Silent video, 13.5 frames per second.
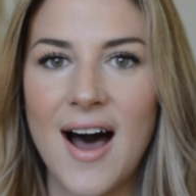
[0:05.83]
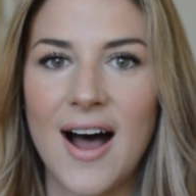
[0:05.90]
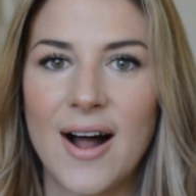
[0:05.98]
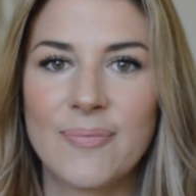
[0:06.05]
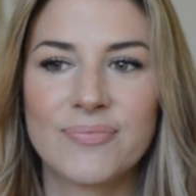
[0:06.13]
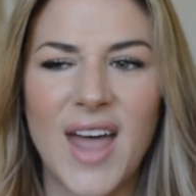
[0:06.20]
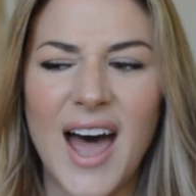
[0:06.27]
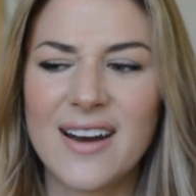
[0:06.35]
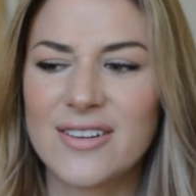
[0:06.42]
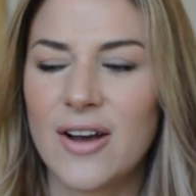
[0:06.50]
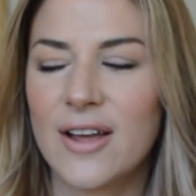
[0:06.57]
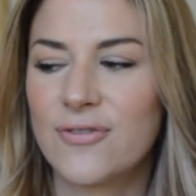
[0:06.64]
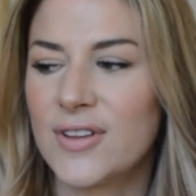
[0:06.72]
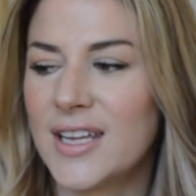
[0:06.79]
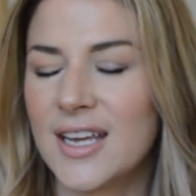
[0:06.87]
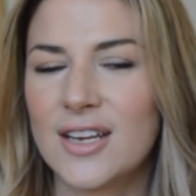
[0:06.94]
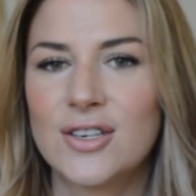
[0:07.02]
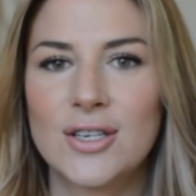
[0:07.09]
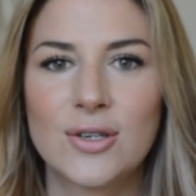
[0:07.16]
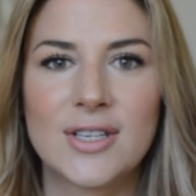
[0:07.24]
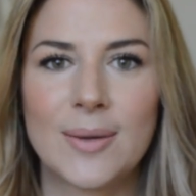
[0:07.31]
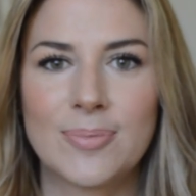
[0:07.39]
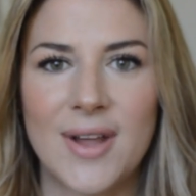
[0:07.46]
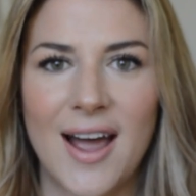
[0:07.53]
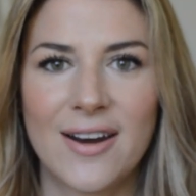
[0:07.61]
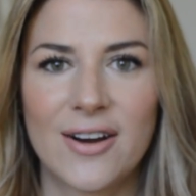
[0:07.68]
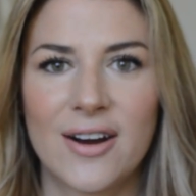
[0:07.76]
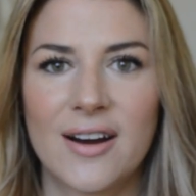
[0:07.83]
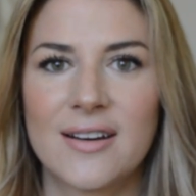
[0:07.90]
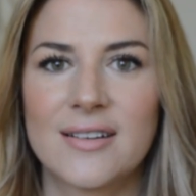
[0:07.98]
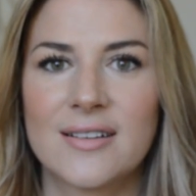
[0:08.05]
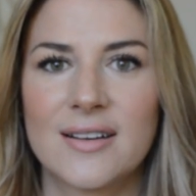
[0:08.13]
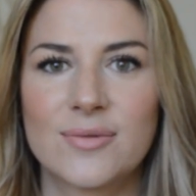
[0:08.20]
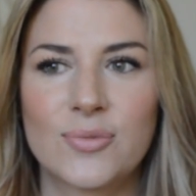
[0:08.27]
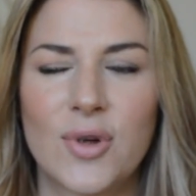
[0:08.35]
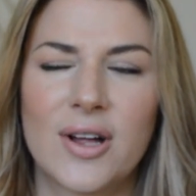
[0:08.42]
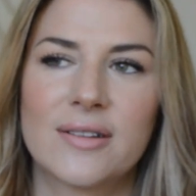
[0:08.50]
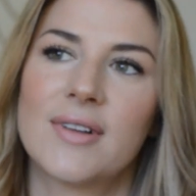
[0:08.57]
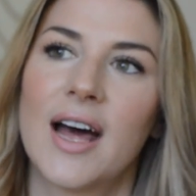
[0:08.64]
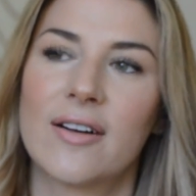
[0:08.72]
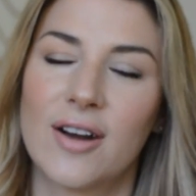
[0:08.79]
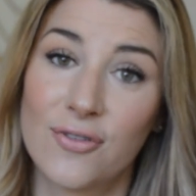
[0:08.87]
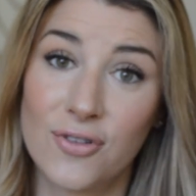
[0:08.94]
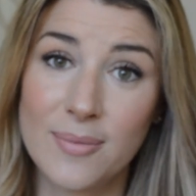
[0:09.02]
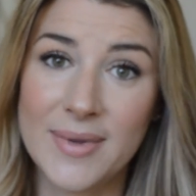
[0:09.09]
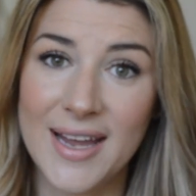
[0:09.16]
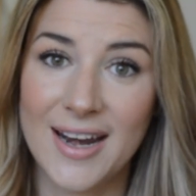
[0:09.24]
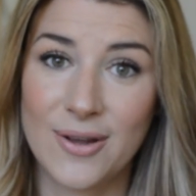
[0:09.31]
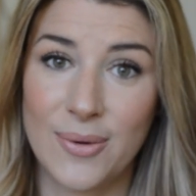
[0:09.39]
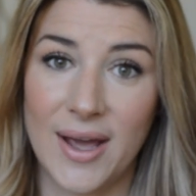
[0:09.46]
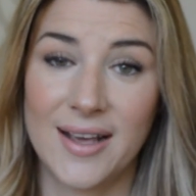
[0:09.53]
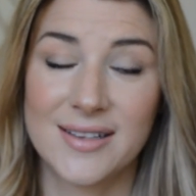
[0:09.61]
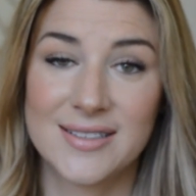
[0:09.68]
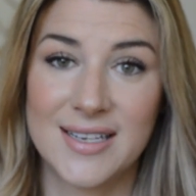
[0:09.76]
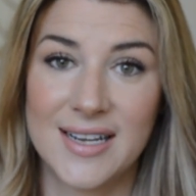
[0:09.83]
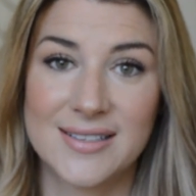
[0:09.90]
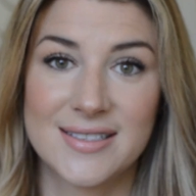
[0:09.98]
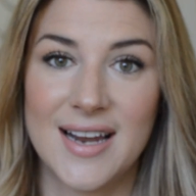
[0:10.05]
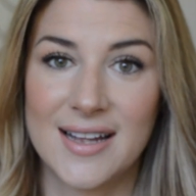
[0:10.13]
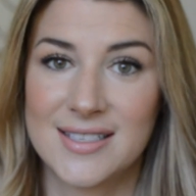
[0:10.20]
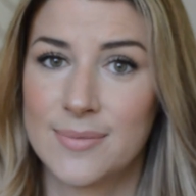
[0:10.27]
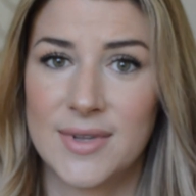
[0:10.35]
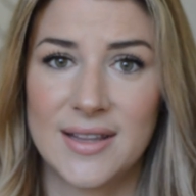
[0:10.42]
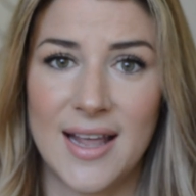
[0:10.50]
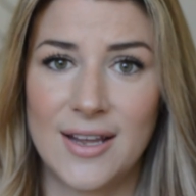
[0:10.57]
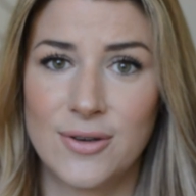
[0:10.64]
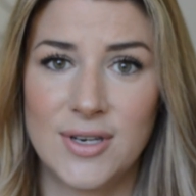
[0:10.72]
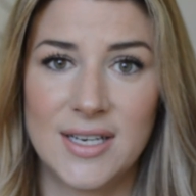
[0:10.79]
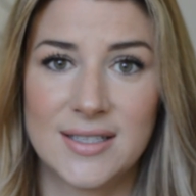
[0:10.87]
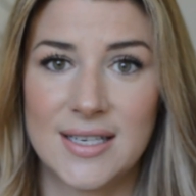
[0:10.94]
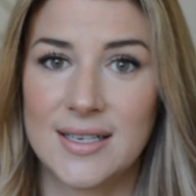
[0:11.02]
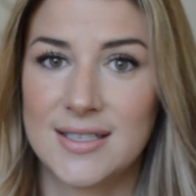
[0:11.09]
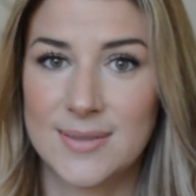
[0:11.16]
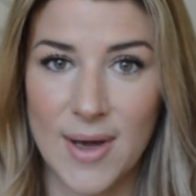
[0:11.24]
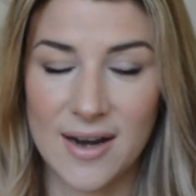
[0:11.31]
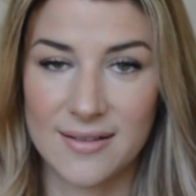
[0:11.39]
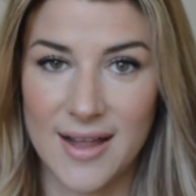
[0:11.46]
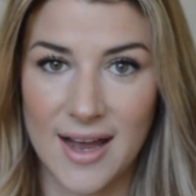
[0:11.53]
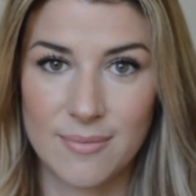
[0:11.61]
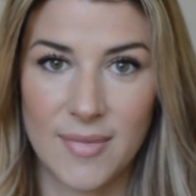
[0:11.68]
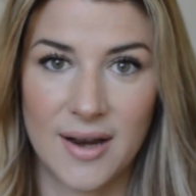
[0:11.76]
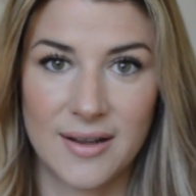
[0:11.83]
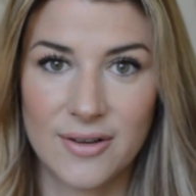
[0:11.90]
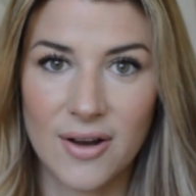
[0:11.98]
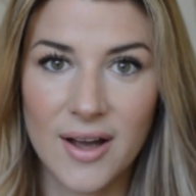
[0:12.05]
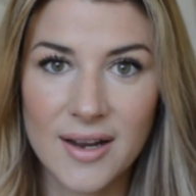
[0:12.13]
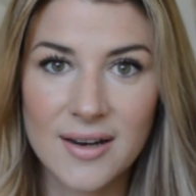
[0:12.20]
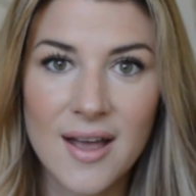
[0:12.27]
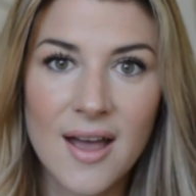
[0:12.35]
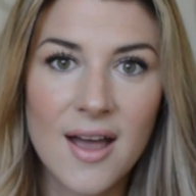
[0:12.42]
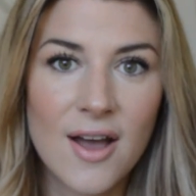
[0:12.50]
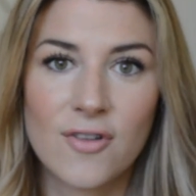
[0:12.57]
I don't know, I feel like a nude lip liner, well, I don't know, for me anyways, it's not something that you need to spend a lot of money on.